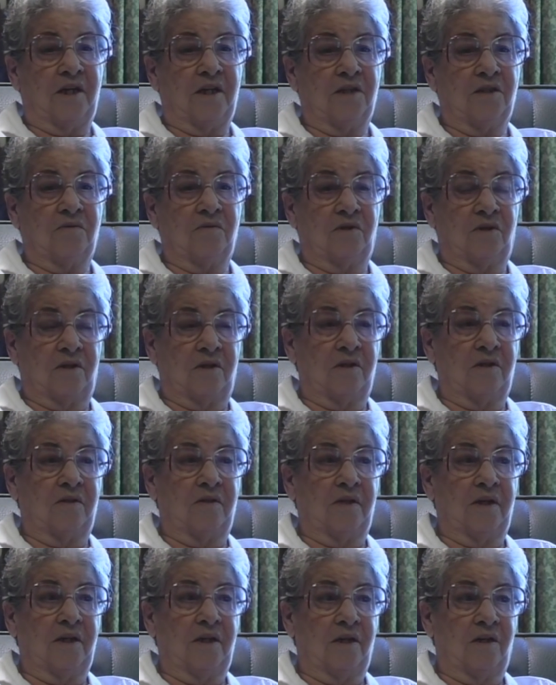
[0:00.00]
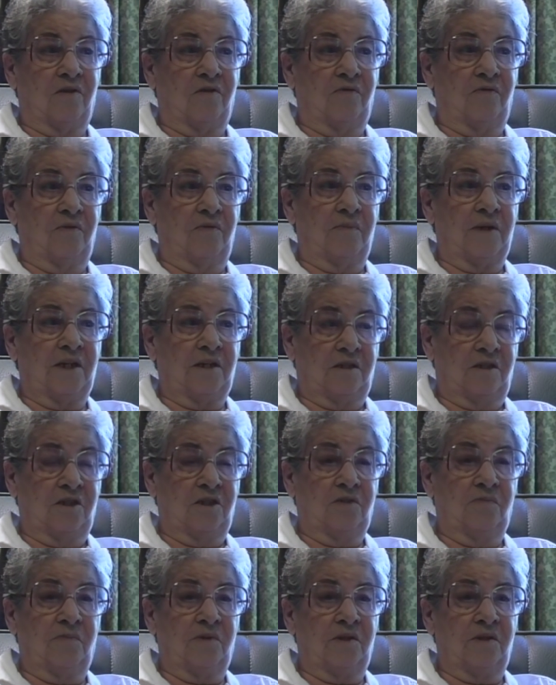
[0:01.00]
asked. Uh, they offered my
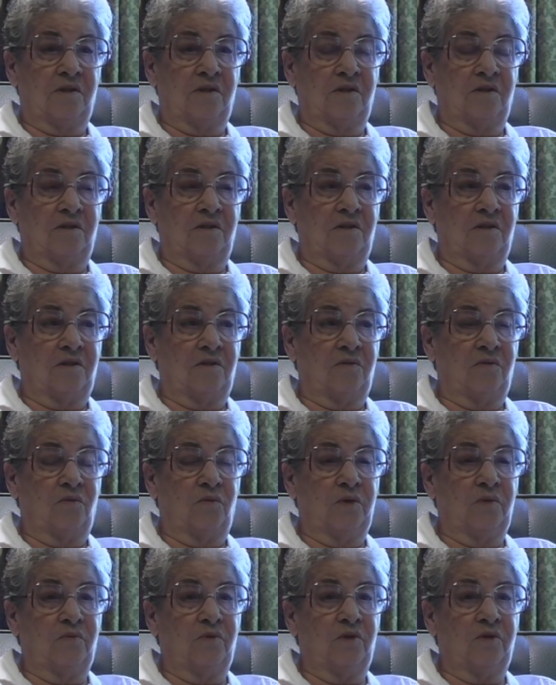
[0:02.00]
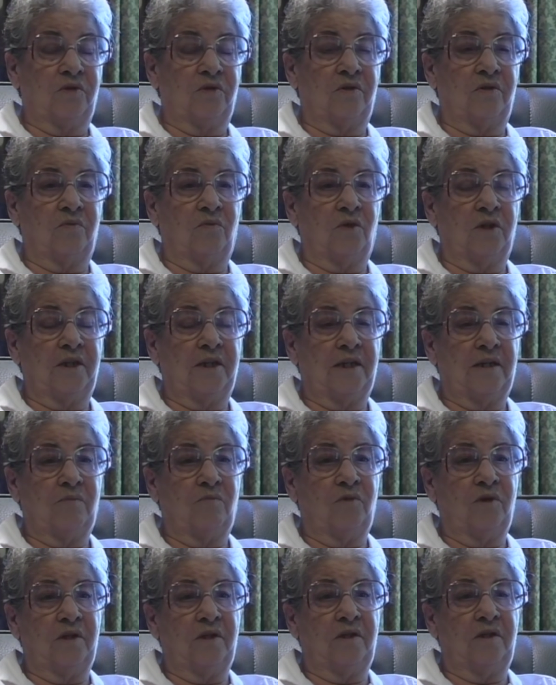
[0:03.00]
husband a. We was one
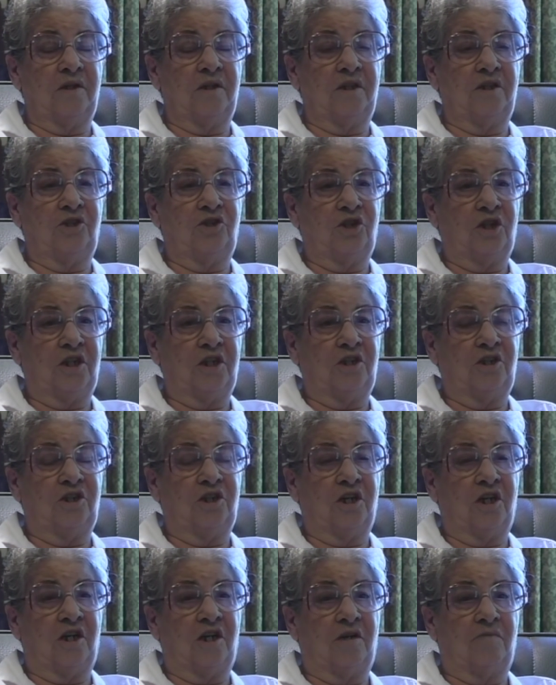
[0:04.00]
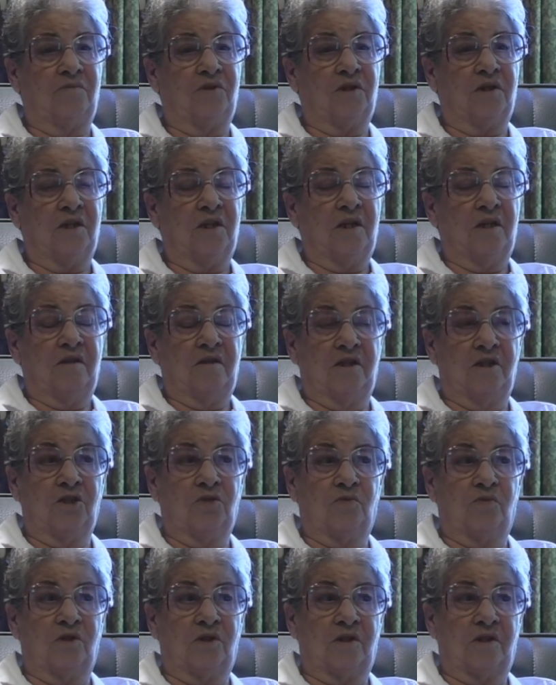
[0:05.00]
time we he changed jobs.
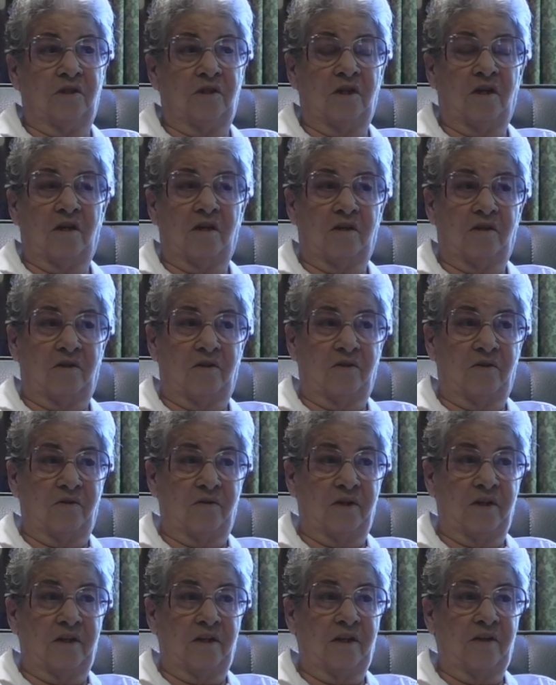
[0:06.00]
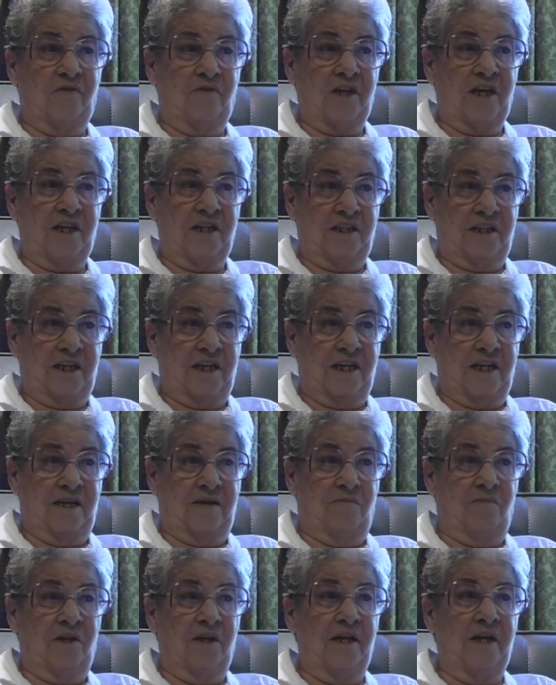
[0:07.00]
This was not at that
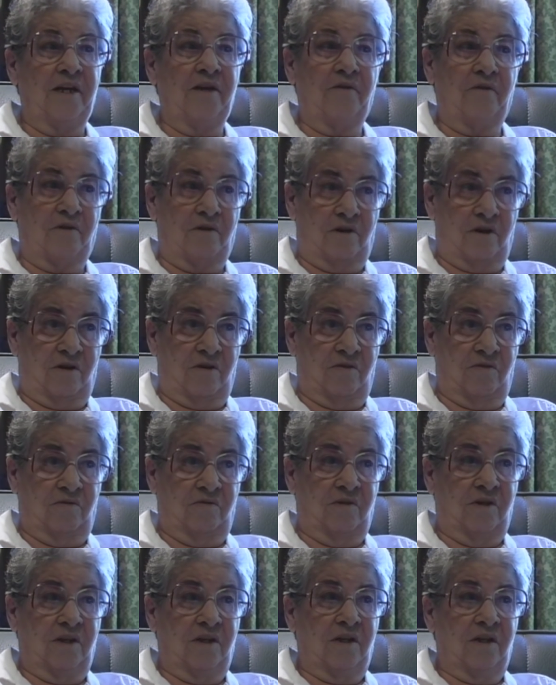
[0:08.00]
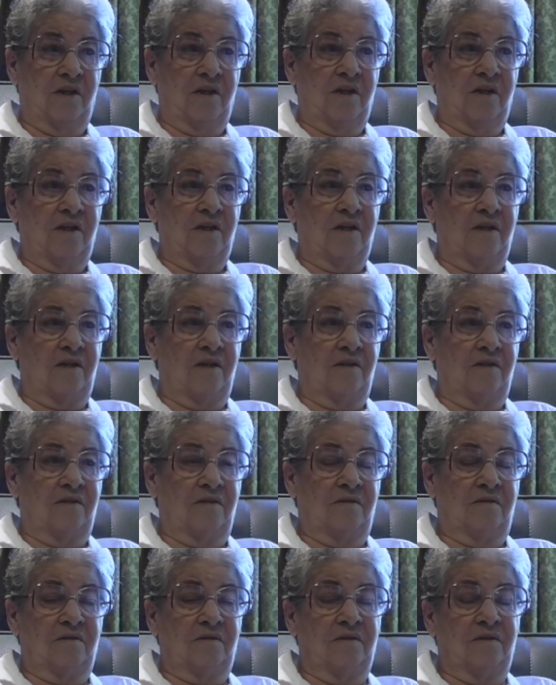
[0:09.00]
time. Later on, uh,
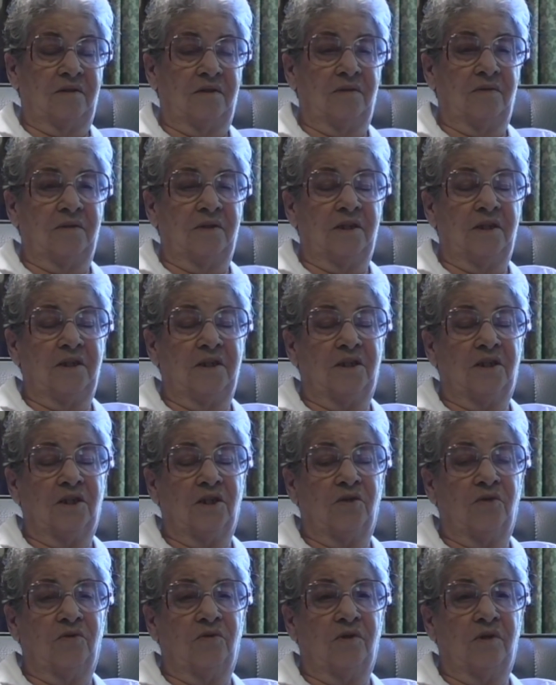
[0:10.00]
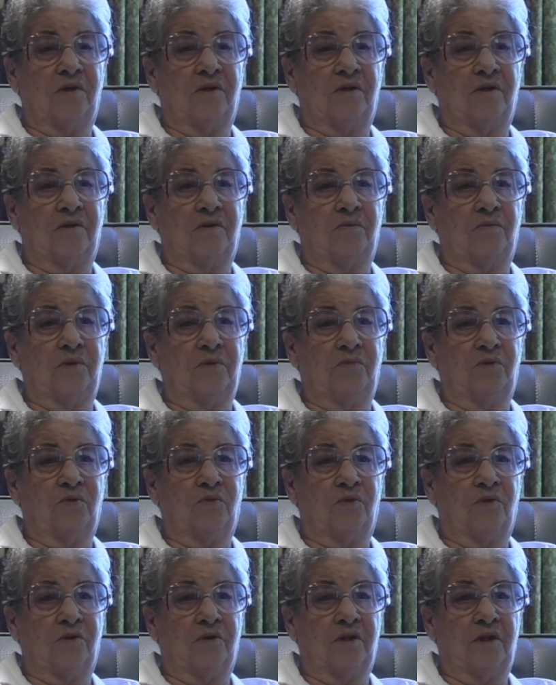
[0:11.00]
and so uh, we
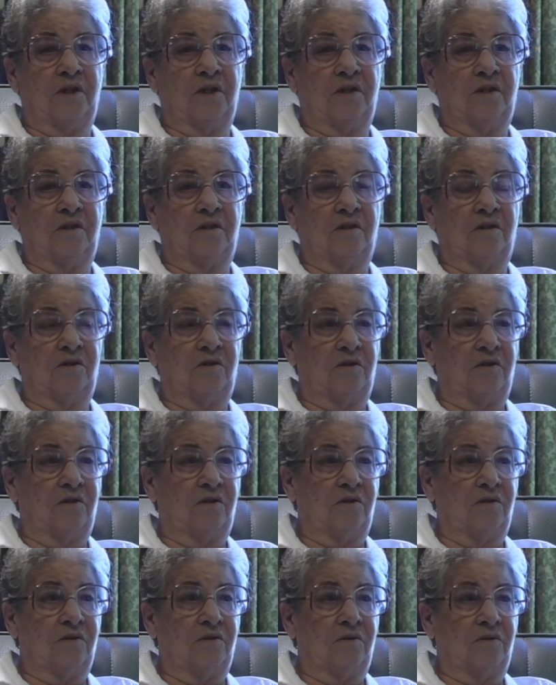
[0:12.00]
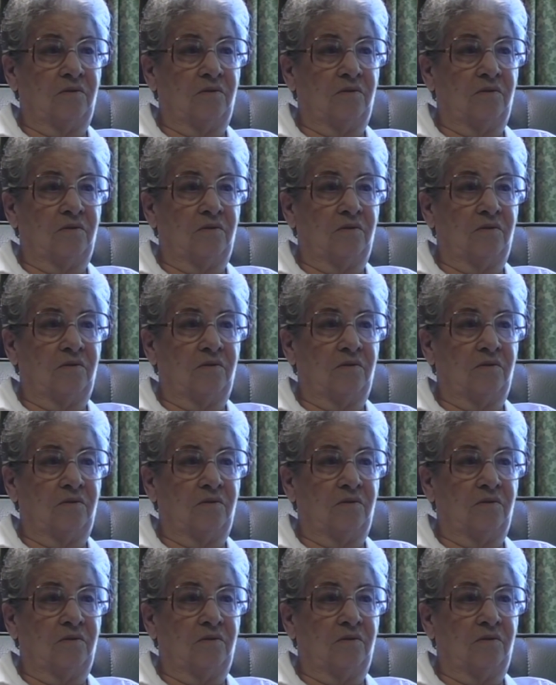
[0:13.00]
was working at uh,